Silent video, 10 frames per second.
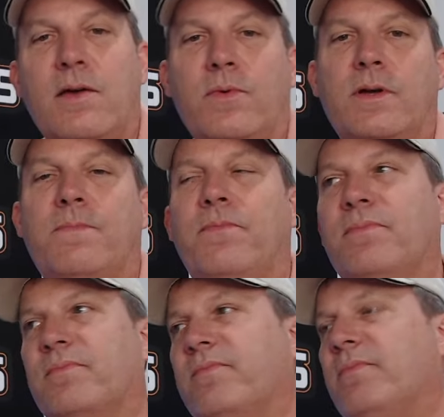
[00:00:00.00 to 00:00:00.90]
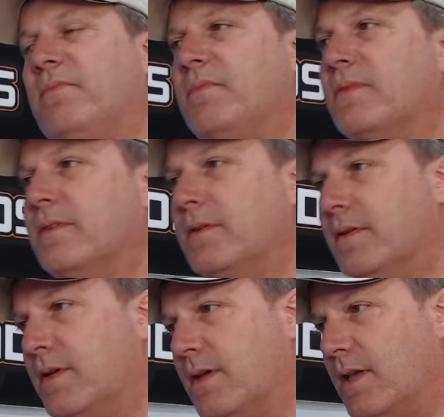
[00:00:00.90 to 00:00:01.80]
Well,
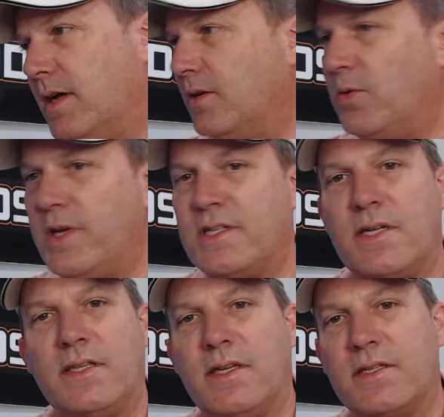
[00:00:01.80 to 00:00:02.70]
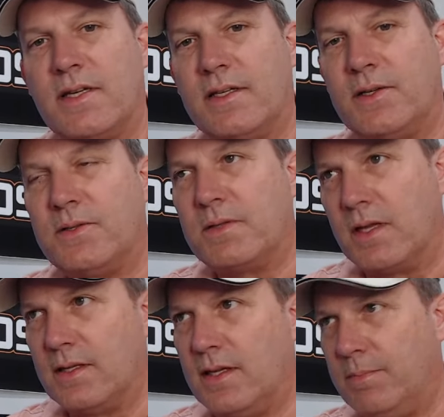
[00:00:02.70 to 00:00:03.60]
I always say this, and I know
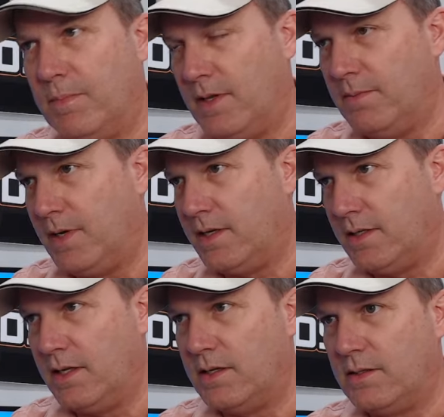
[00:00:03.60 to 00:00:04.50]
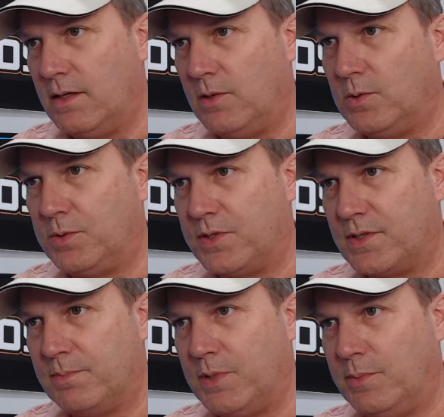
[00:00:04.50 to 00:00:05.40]
it might get old to
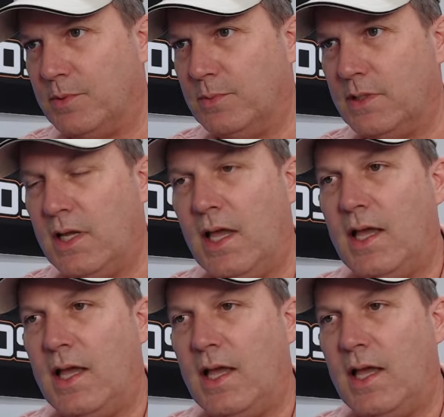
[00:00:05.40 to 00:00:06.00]
some people, but